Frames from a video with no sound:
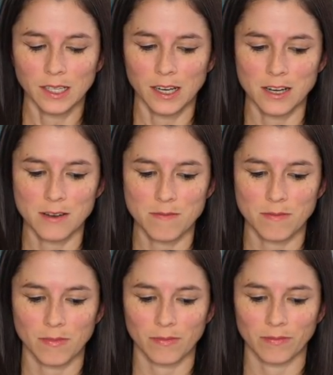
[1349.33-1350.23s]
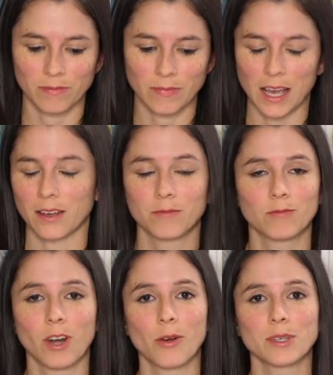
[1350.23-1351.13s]
um, yeah,
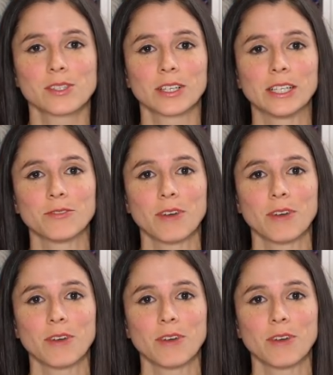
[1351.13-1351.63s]
we're always looking to